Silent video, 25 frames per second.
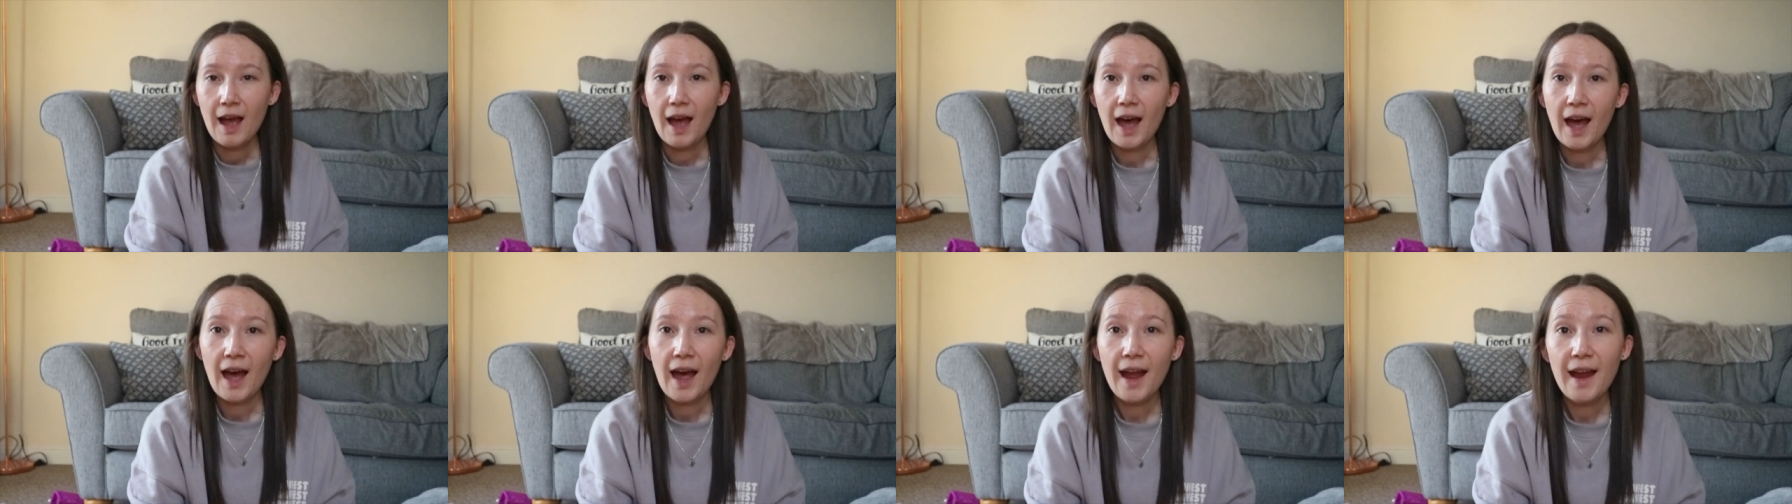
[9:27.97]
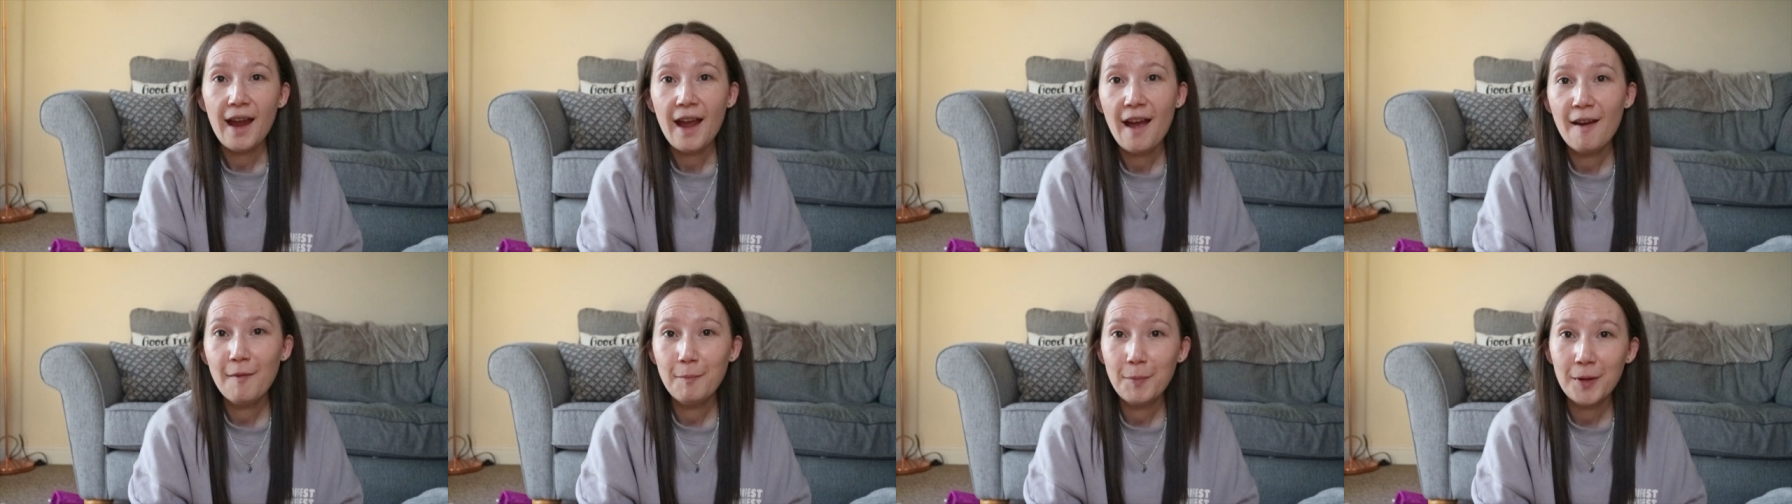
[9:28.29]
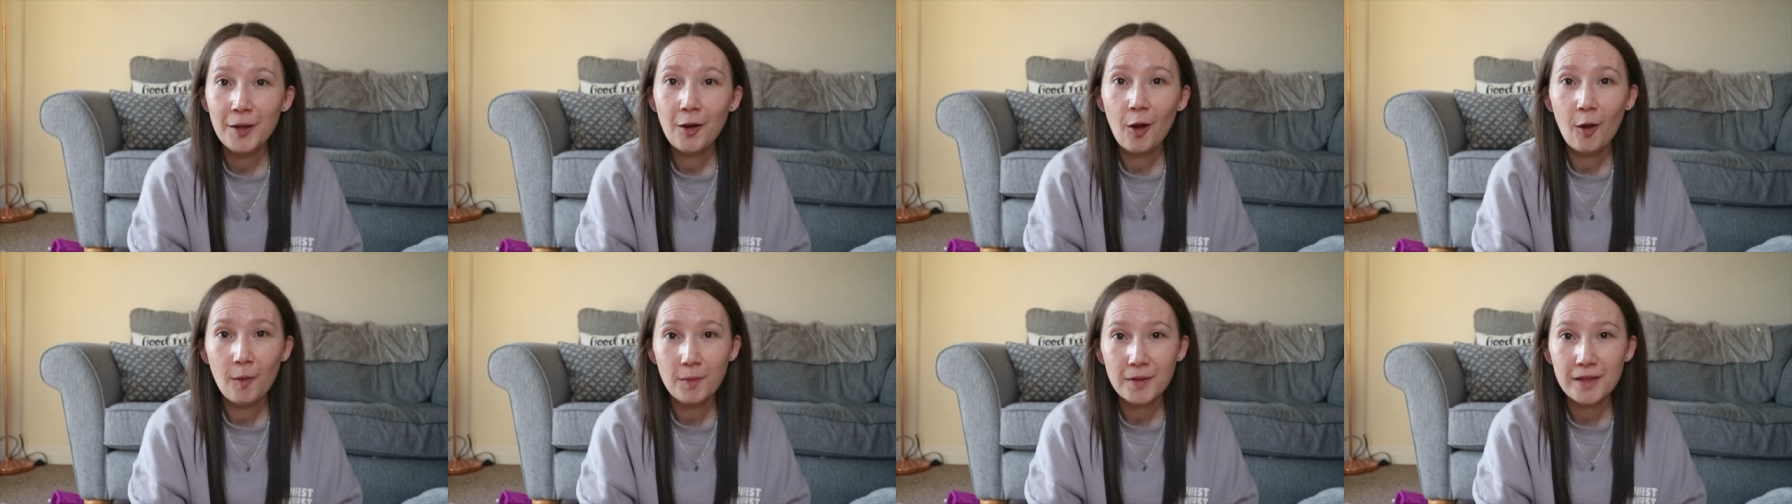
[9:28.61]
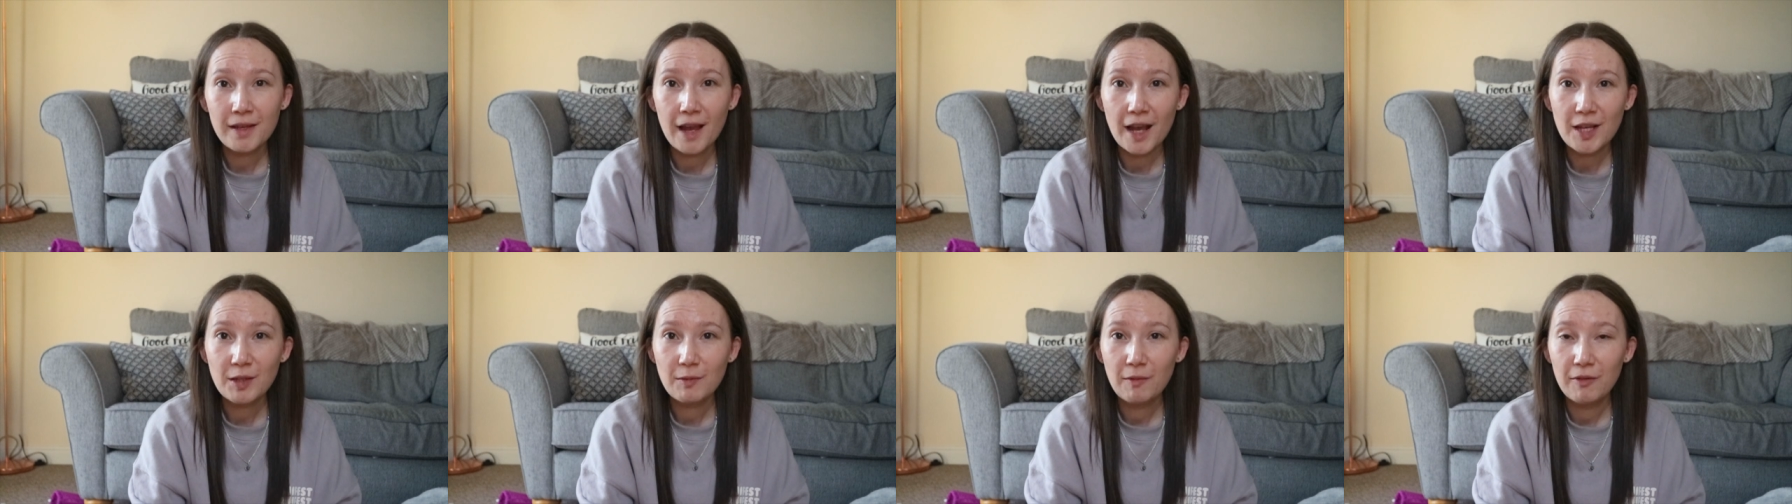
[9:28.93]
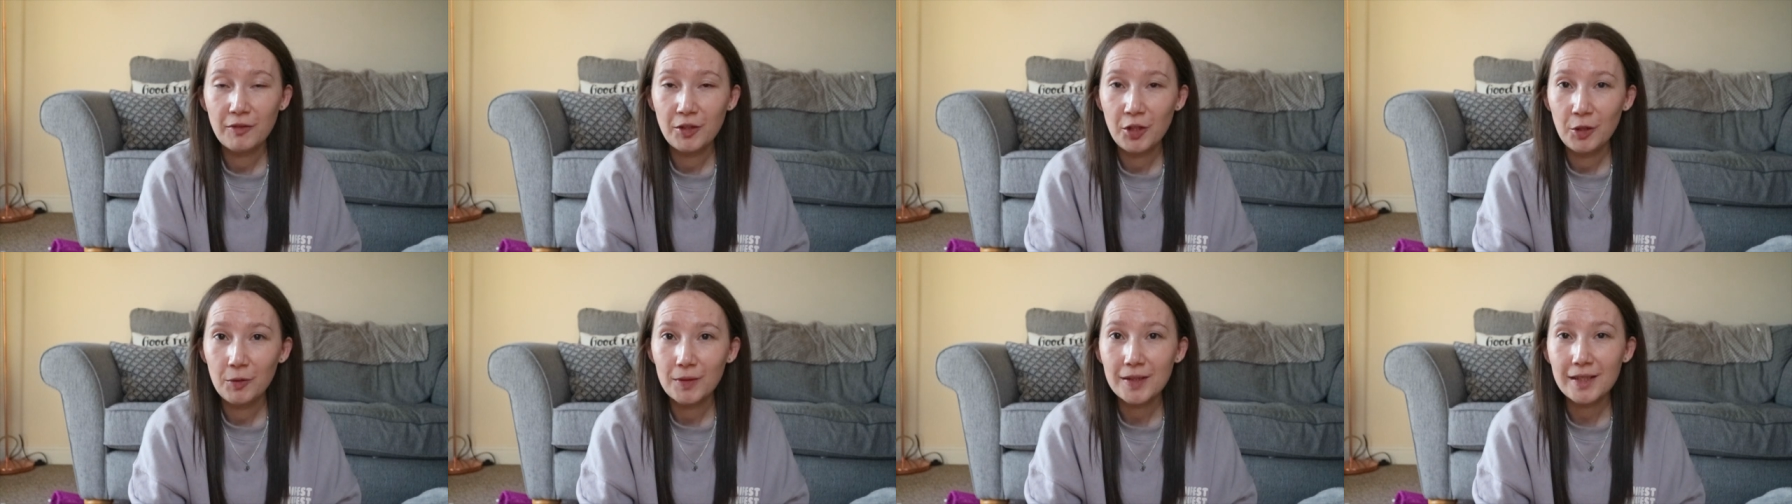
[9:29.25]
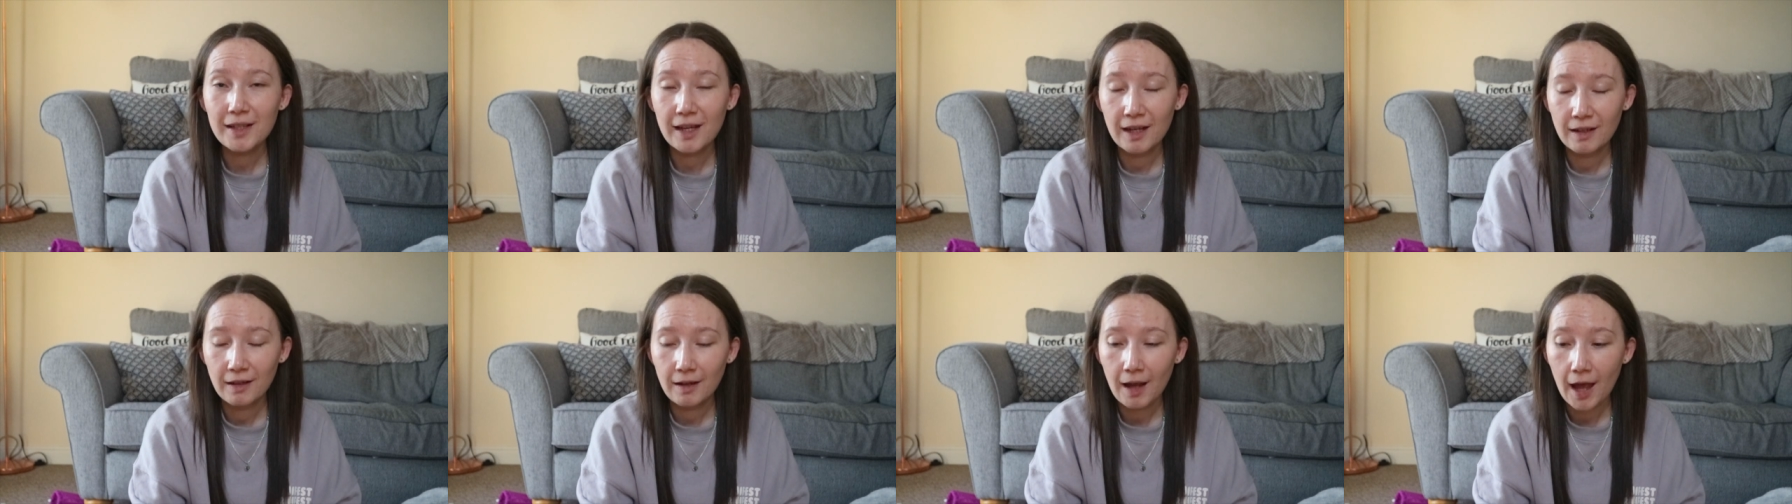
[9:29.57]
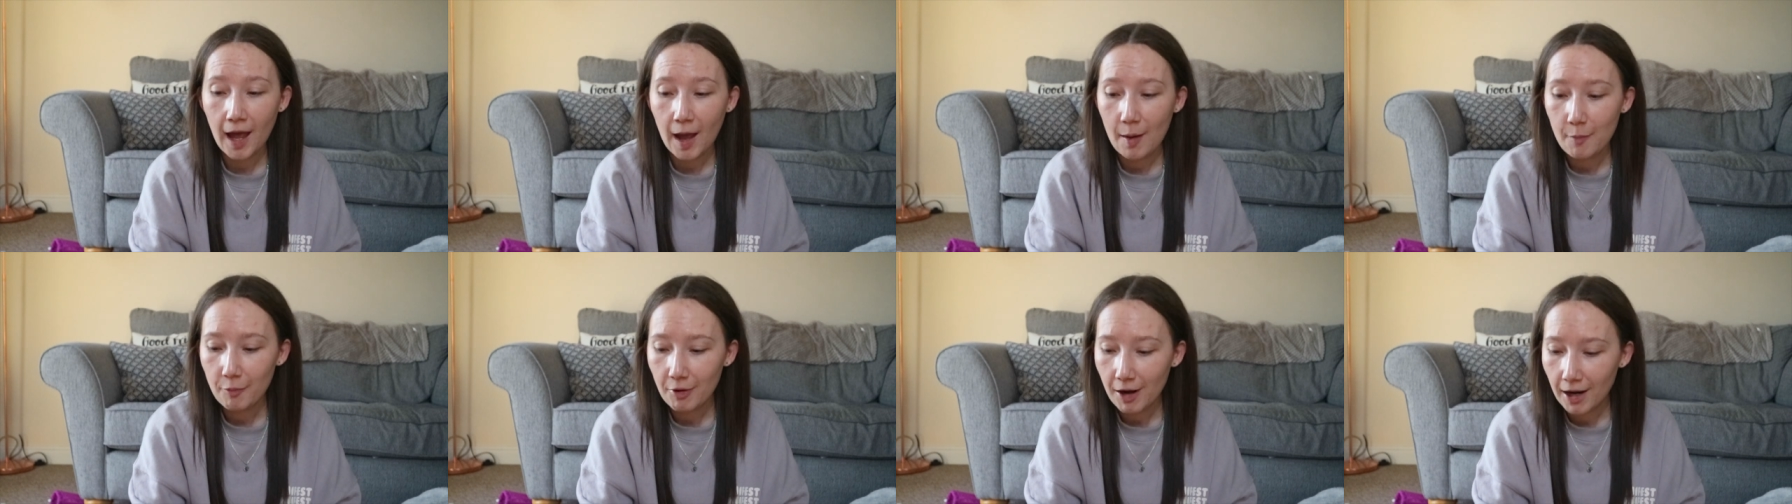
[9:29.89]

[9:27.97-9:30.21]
I have been obsessed with a new skincare